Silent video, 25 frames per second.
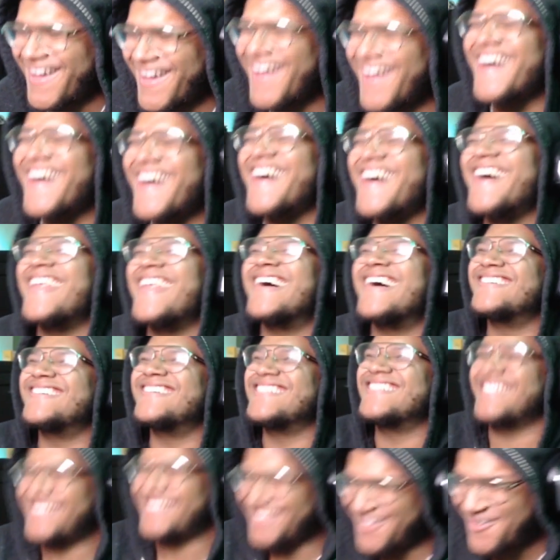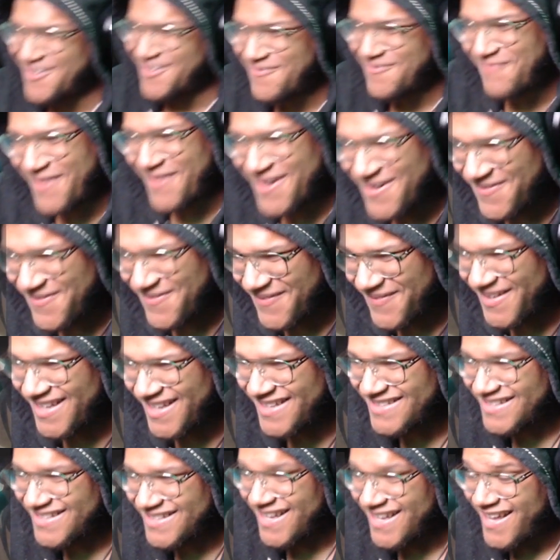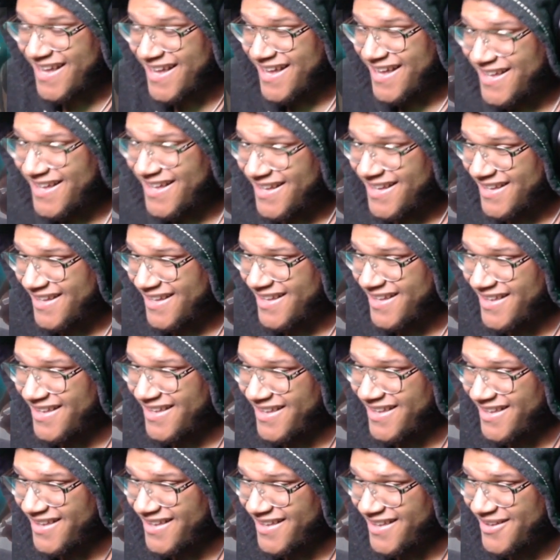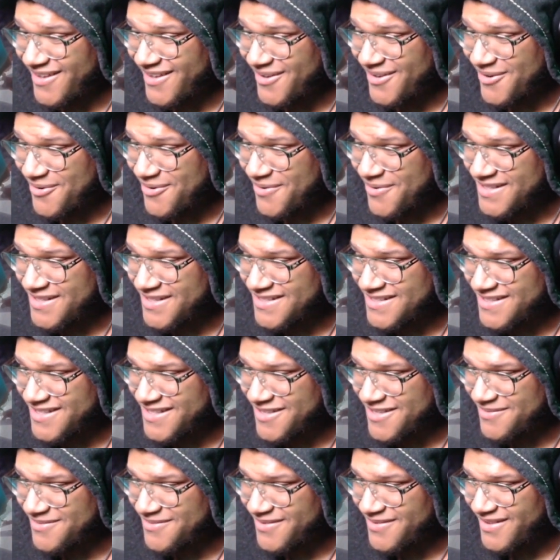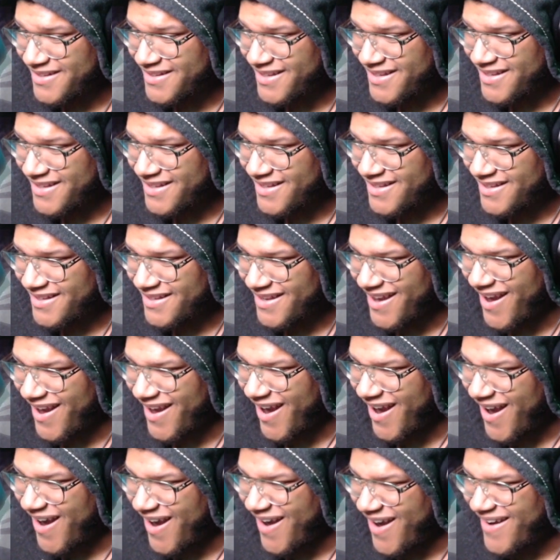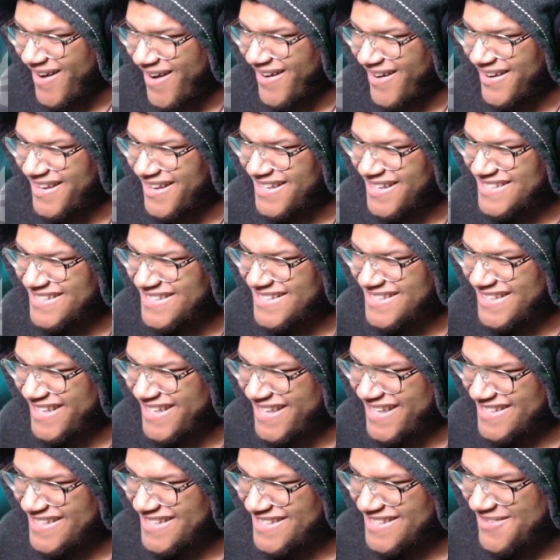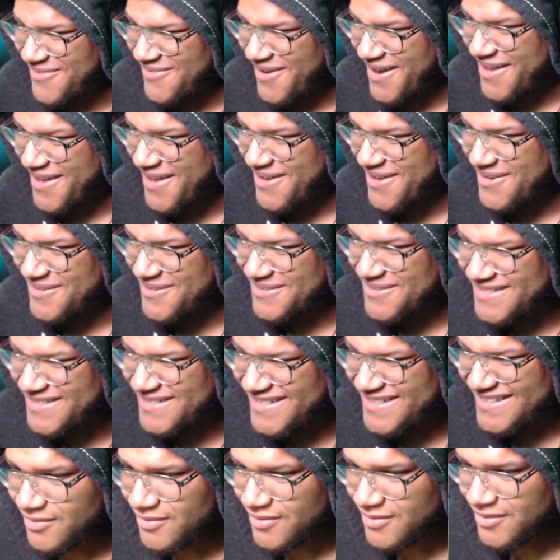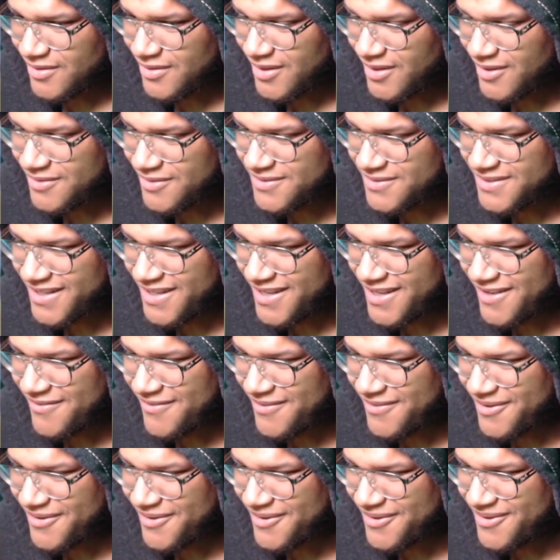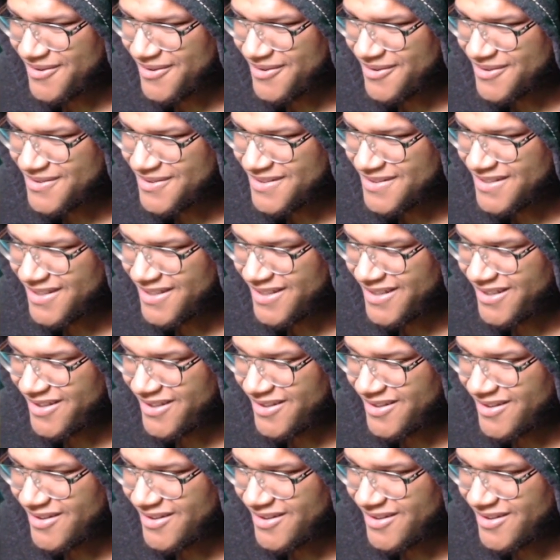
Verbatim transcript: Oh, that was so perfect. Ew, he just keep. Oh, and he just leaking somewhere else. I'll save you. We'll see.